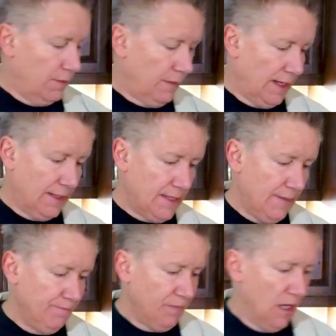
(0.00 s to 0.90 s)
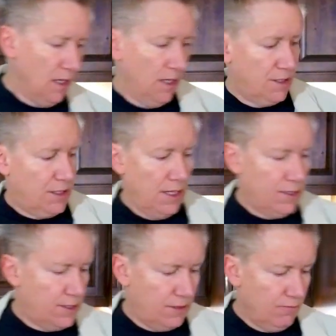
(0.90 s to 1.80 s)
Like I said,
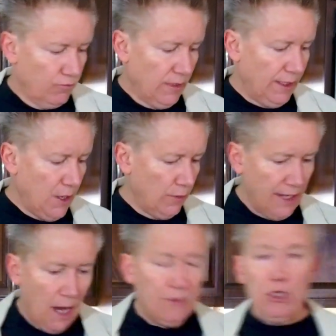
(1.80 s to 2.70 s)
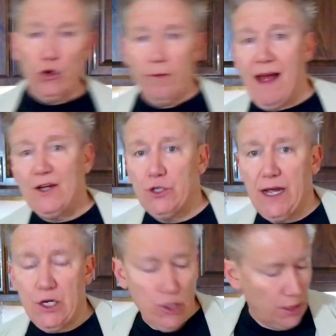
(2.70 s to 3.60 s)
it's really only up to your
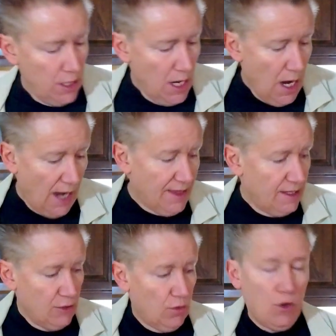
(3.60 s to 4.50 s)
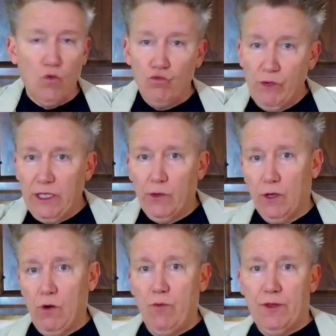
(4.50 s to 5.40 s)
imagination. I think these would go really, really
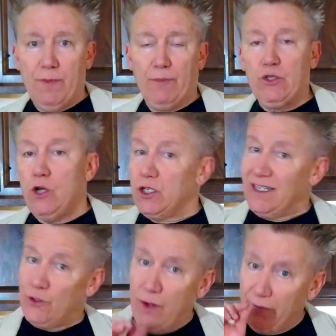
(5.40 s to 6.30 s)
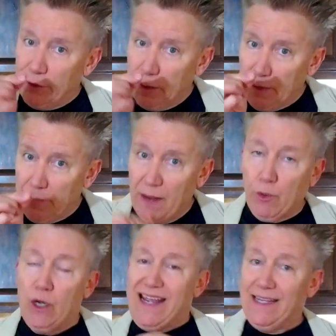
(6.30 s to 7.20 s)
well with the pepper sauce because I do have a little bit of
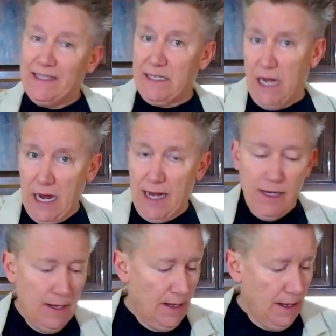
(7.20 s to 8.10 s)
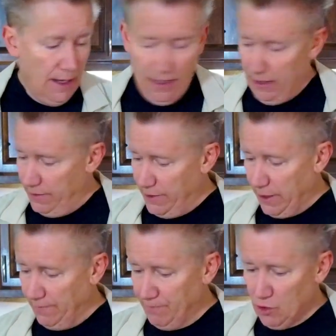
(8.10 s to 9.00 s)
pepper inside there.
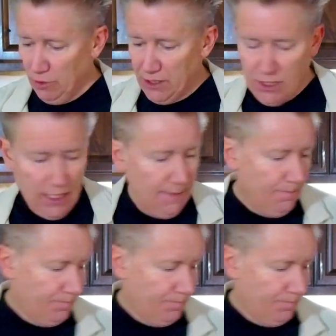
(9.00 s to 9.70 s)
So let's see.